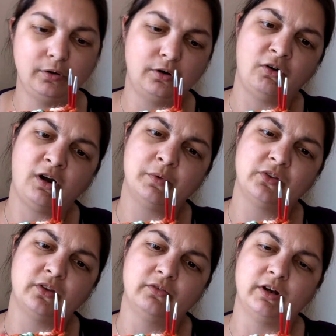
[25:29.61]
Or I was
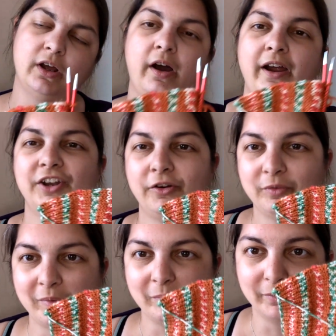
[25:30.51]
on the red, I don't
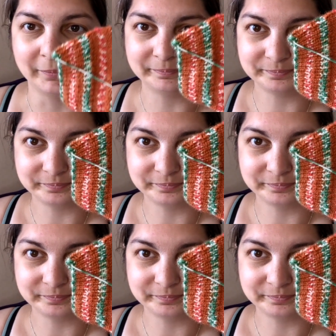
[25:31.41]
remember.